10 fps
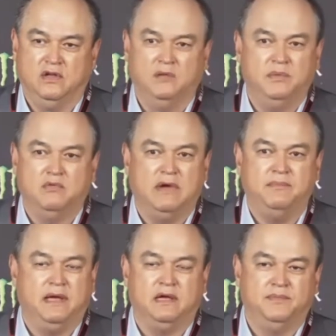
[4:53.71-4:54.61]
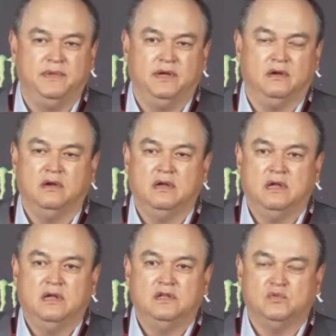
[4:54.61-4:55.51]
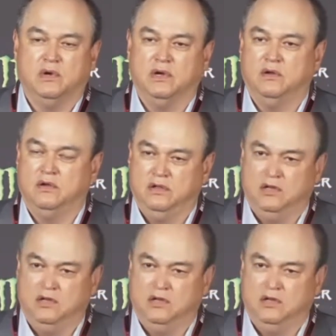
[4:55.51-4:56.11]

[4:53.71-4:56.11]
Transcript: he'll be right back up there to where,